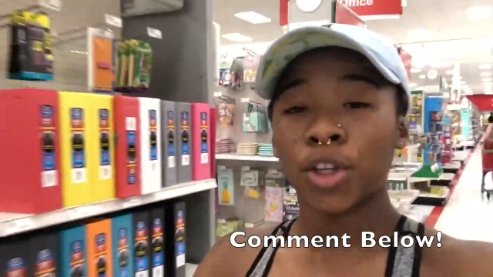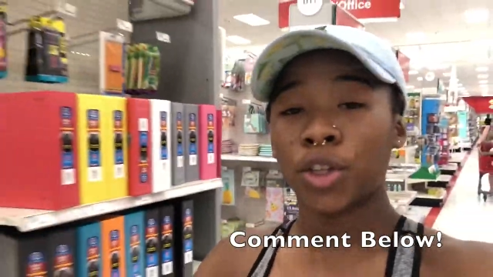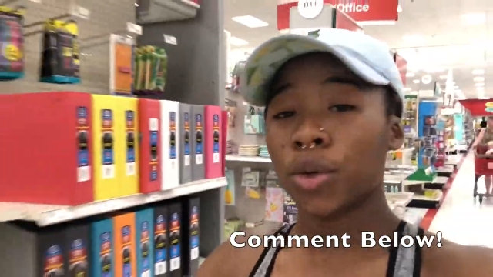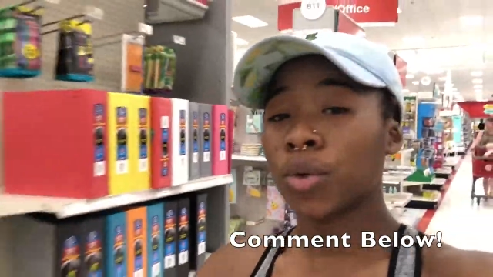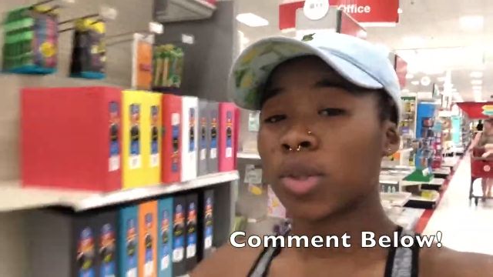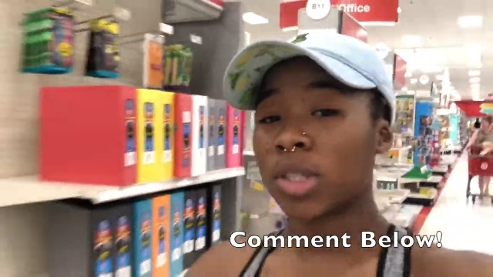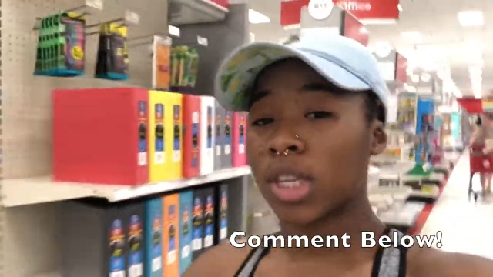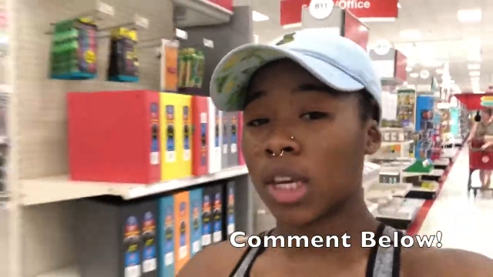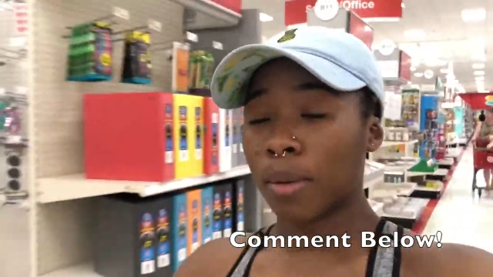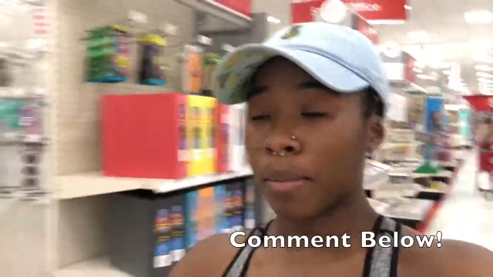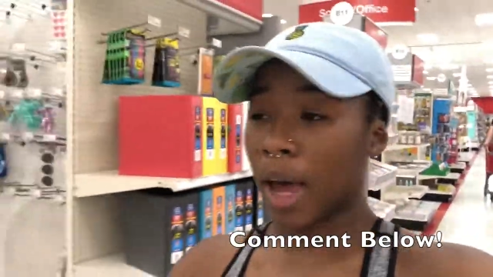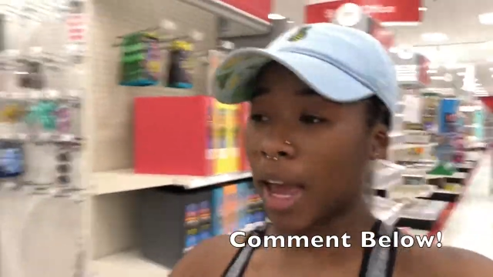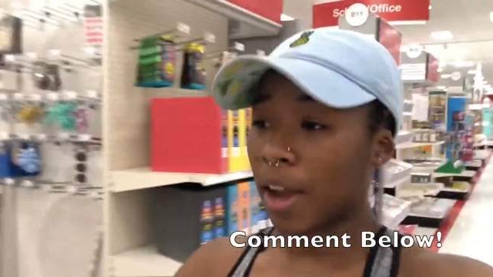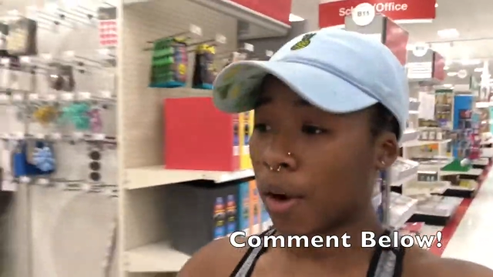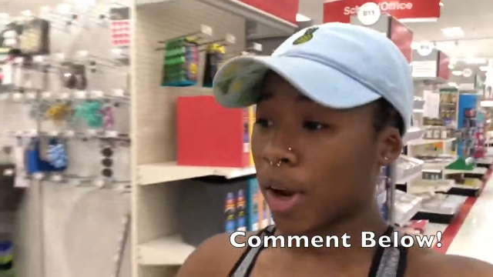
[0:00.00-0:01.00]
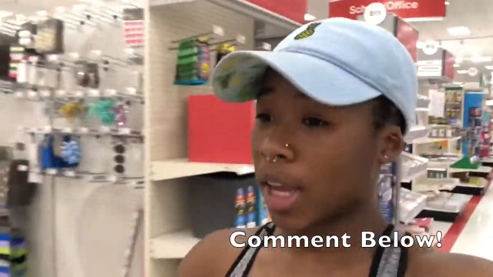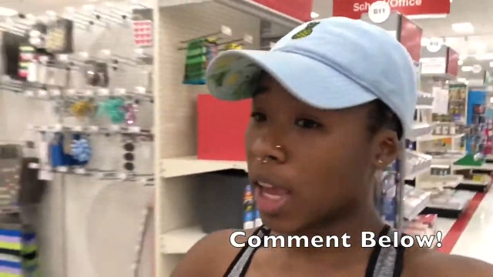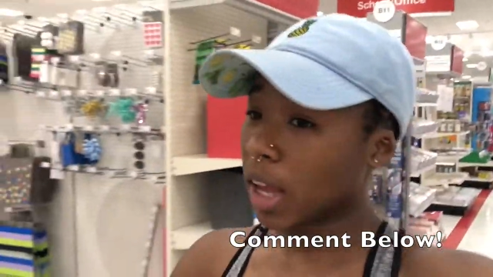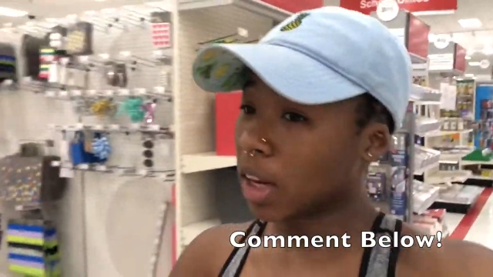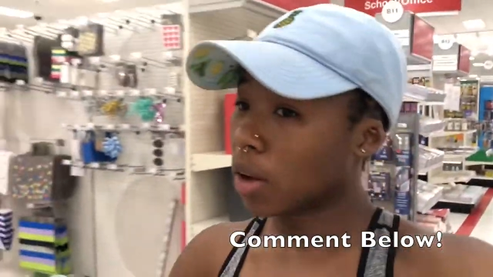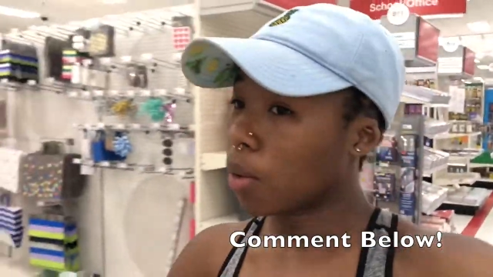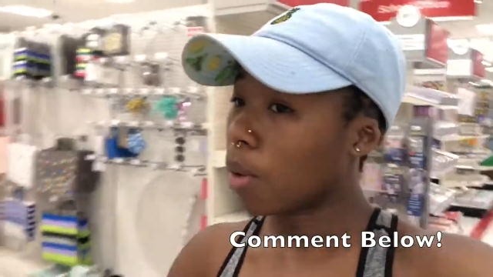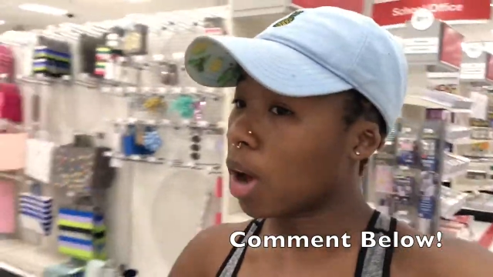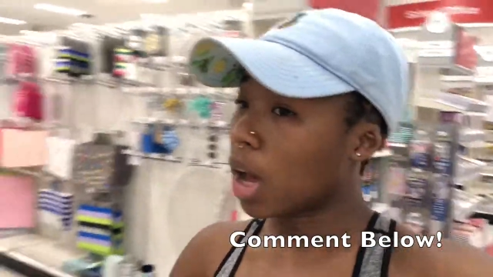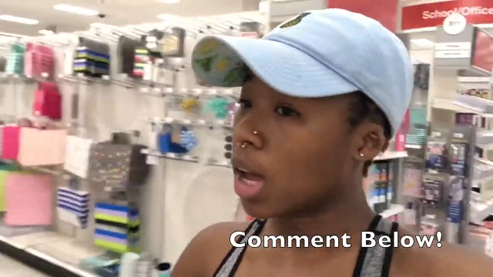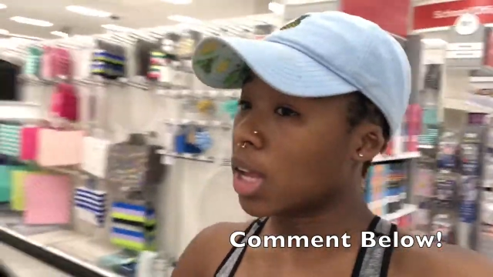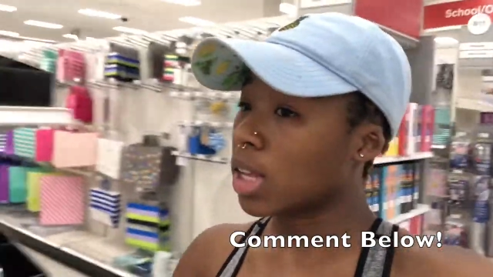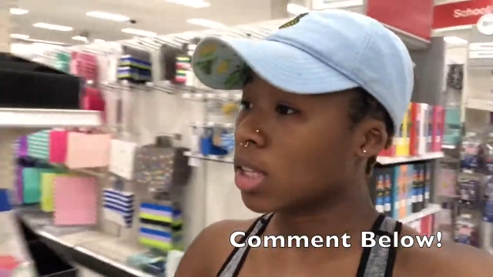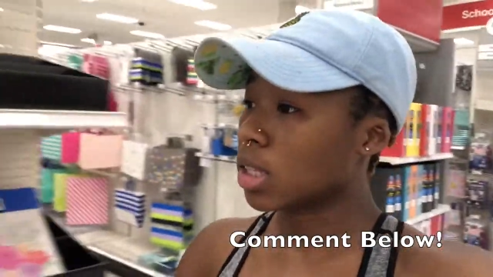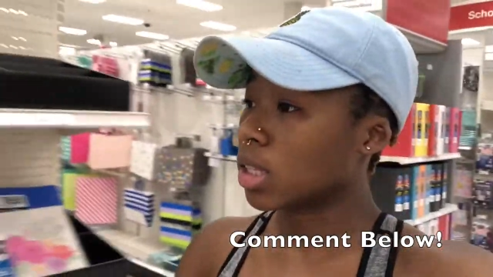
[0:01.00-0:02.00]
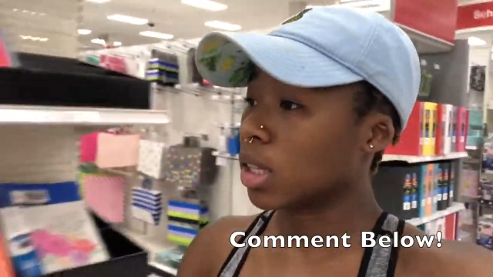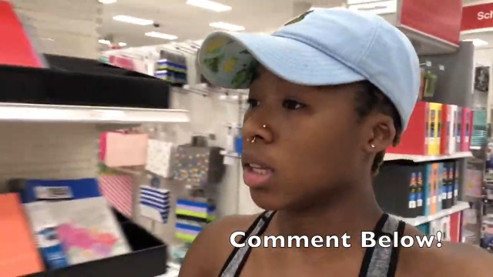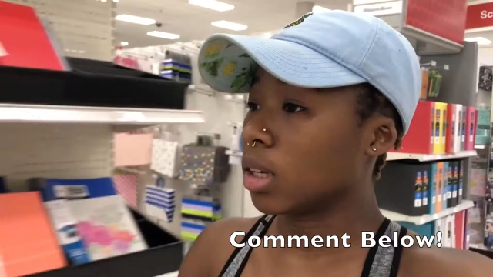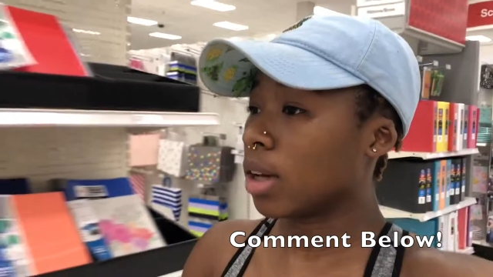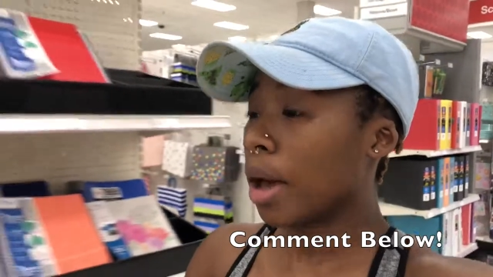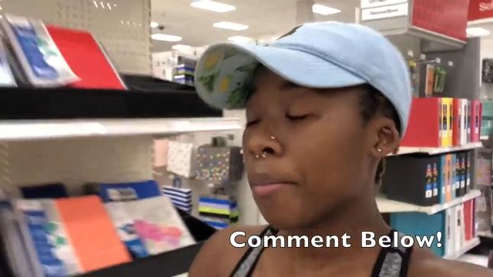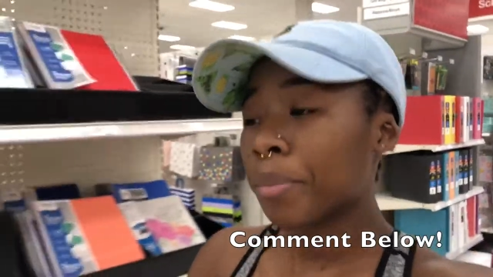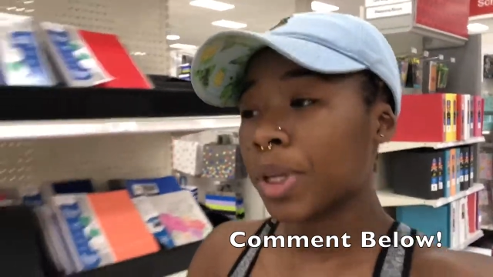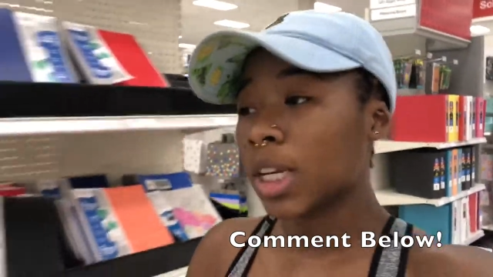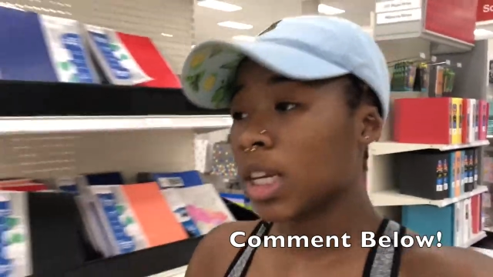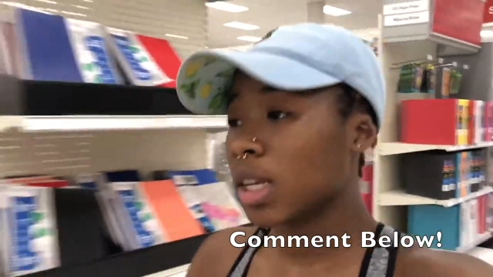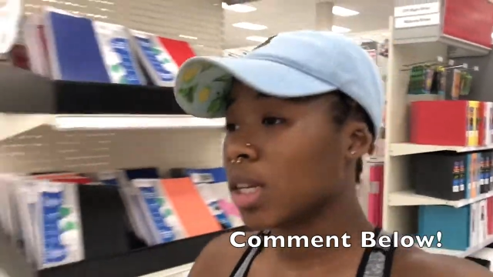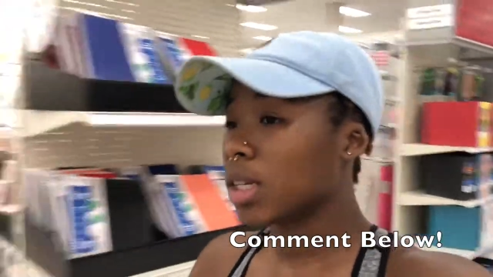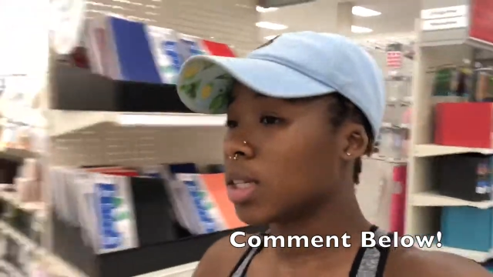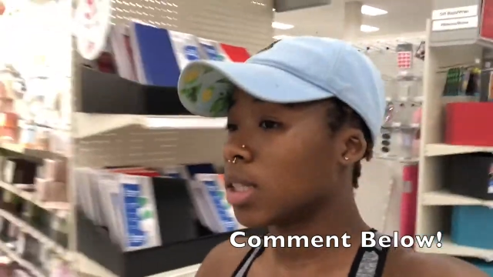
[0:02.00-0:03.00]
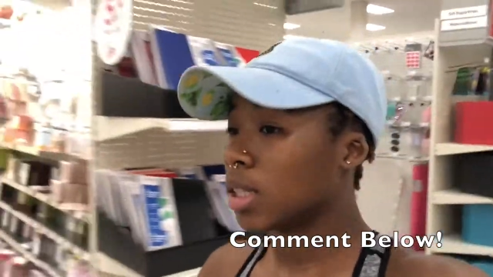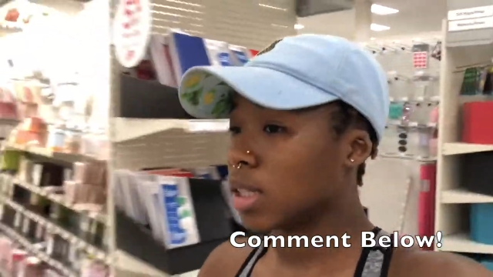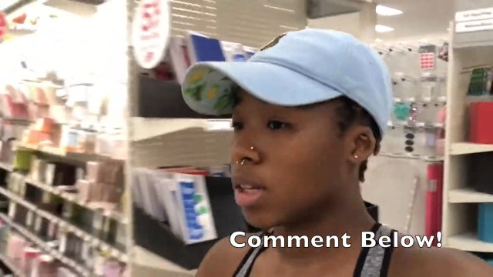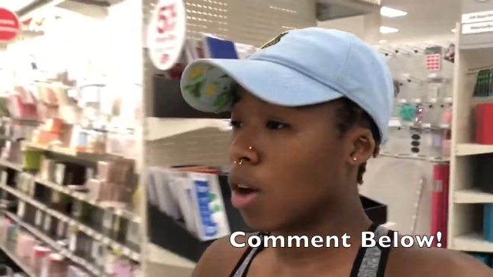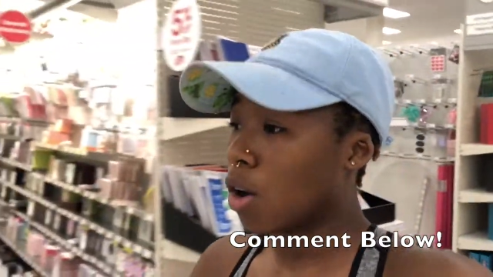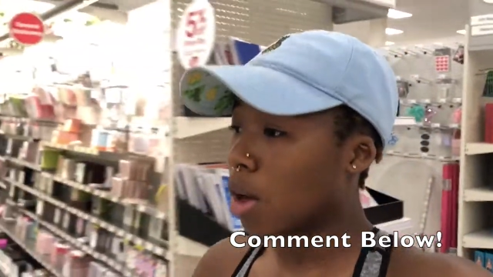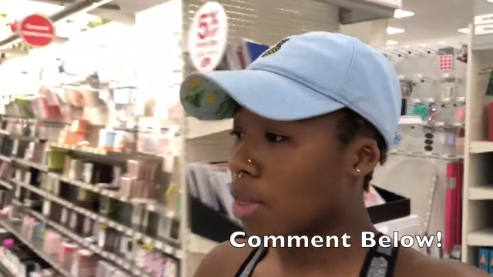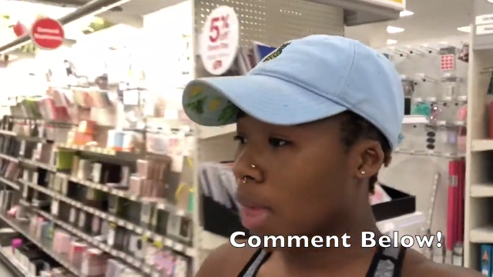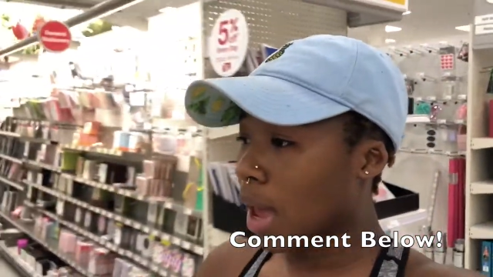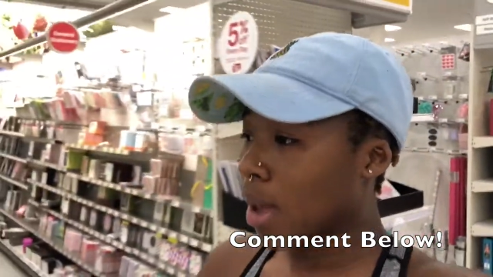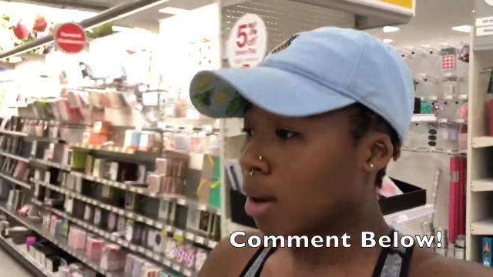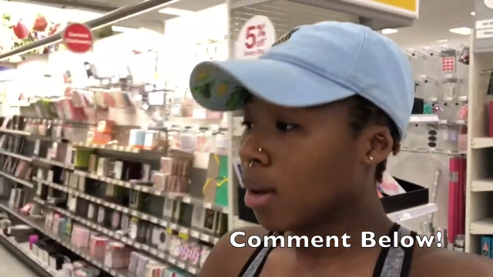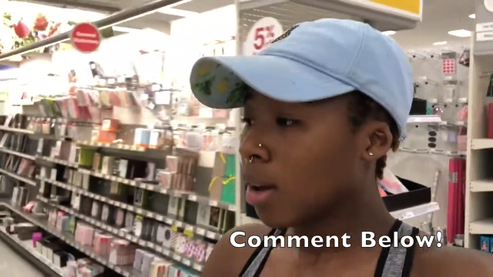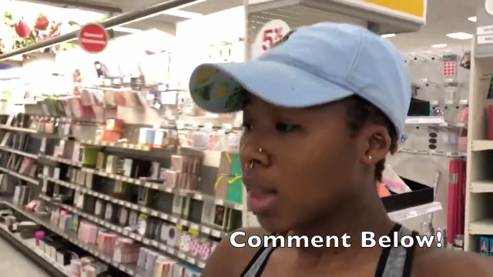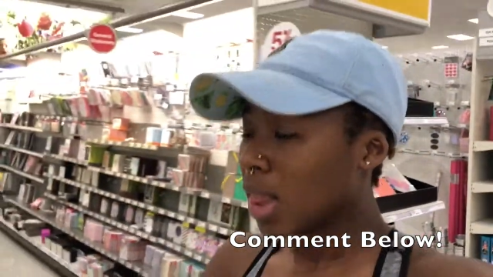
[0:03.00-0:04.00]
using and buying organic ones and companies and all that,